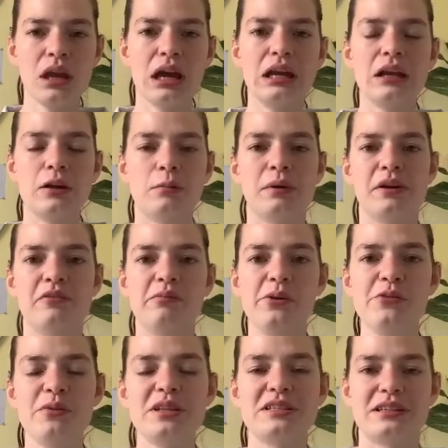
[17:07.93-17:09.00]
a little bit of
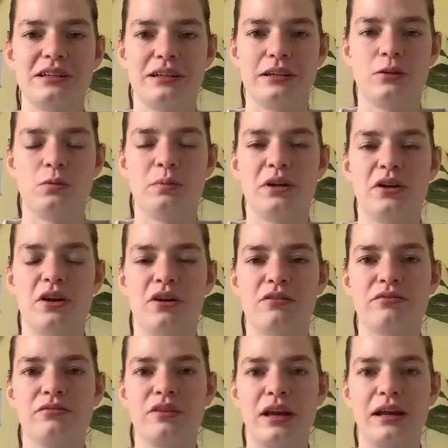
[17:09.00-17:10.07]
movement and a little bit of
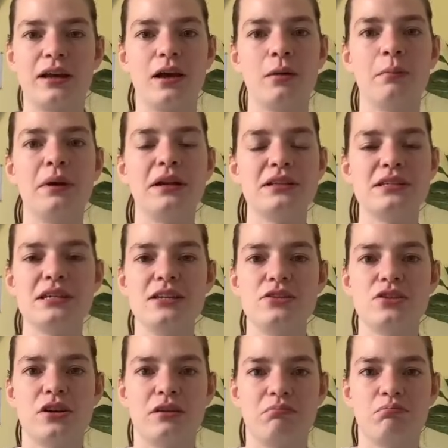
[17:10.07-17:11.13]
like ability to
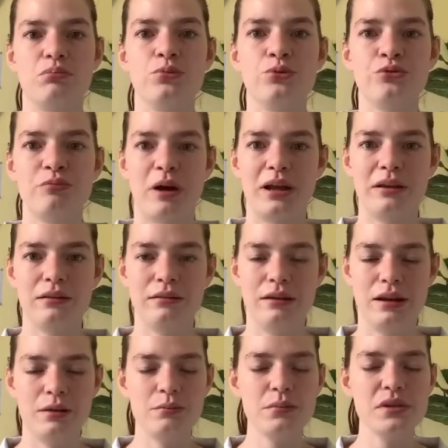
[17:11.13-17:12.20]
move my
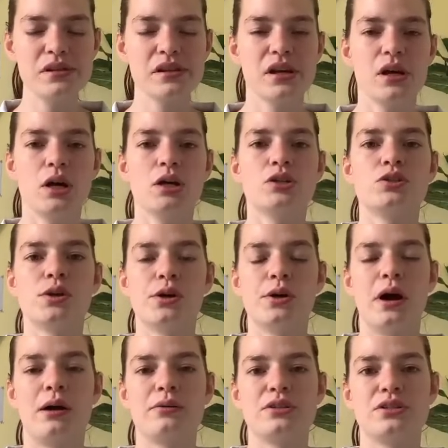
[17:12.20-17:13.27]
limbs. So
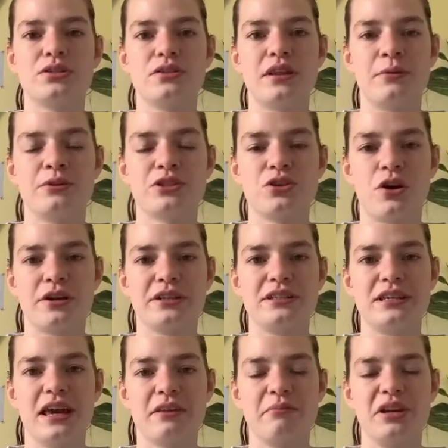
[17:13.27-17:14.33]
they were starting to
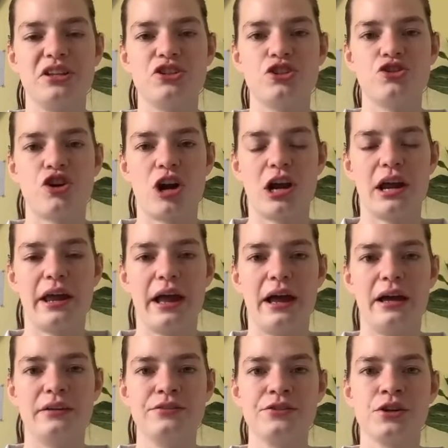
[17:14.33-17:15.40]
get me to try
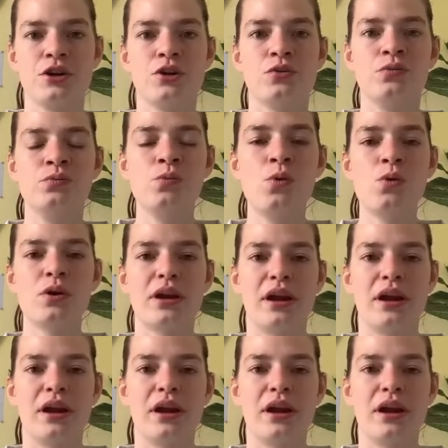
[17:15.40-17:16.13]
and walk,